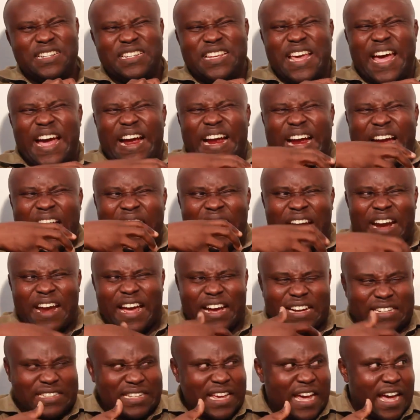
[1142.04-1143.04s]
their
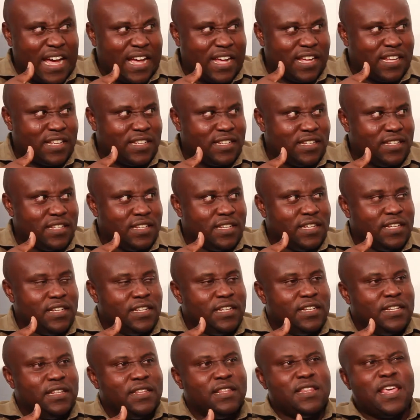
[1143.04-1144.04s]
character,
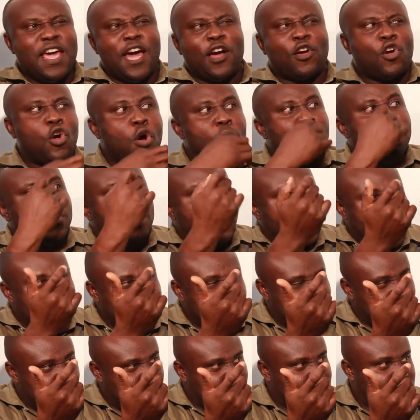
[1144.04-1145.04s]
their
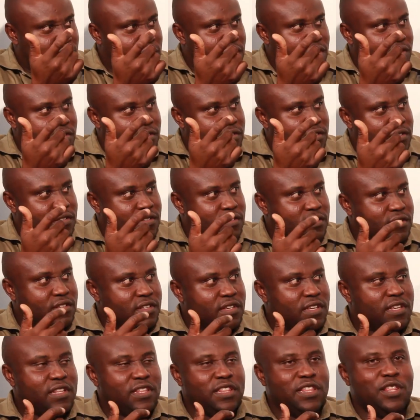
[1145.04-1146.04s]
communication skills,
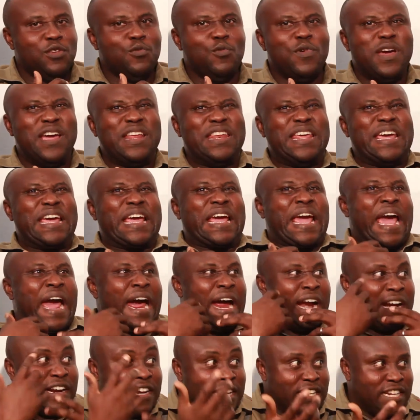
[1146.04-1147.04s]
the way they
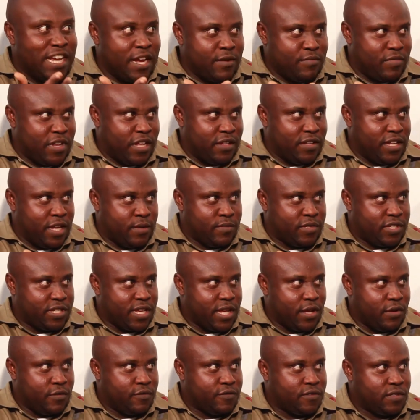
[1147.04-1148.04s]
carry
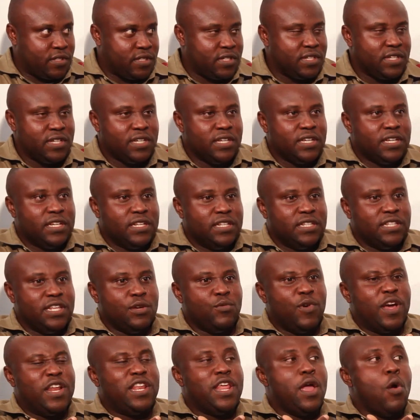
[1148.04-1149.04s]
themselves, the
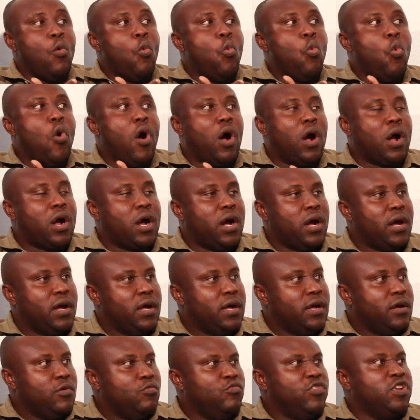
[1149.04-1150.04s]
way they work
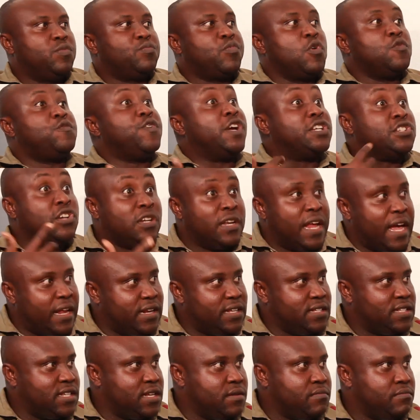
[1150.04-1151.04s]
with
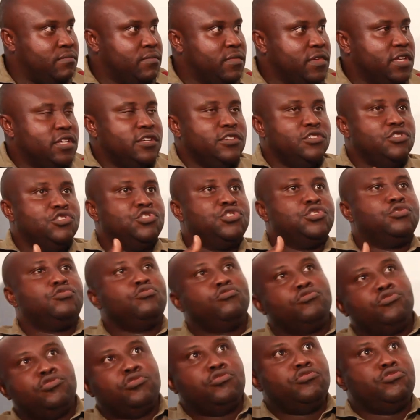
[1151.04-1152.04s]
professionalism.
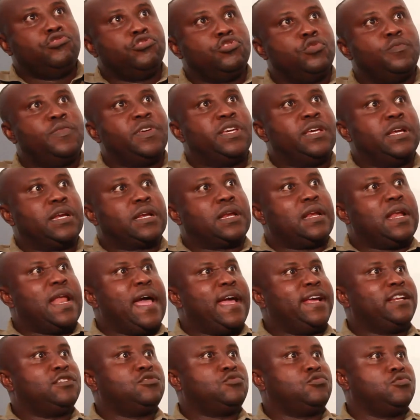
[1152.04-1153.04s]
You'll be
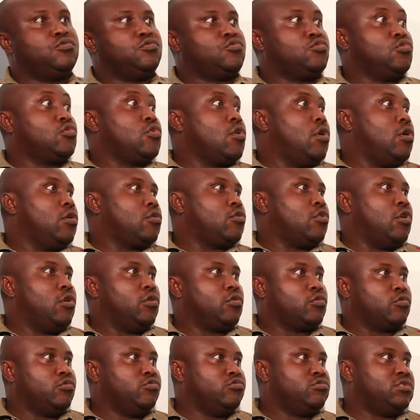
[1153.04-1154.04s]
inclined to
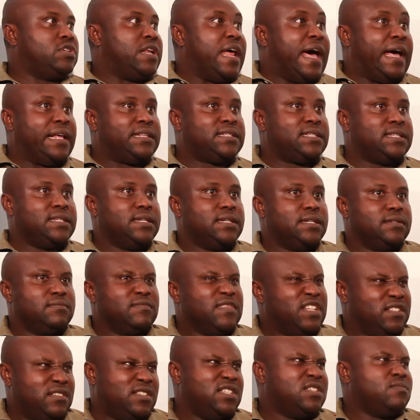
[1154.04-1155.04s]
conclude that
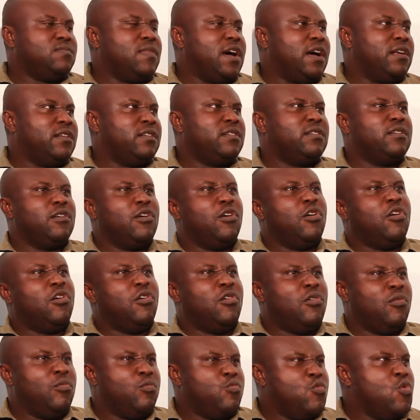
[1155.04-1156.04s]
this man or
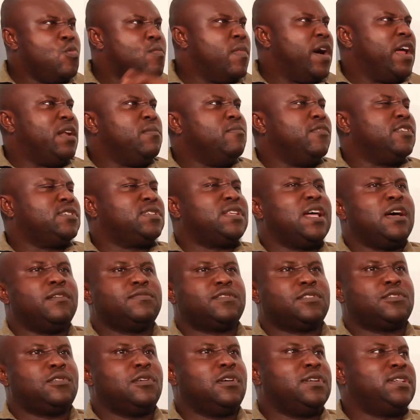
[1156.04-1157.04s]
woman must have
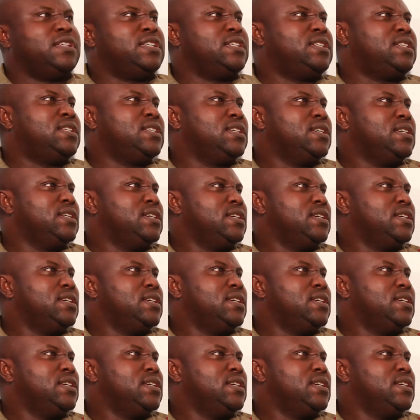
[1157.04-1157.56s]
studied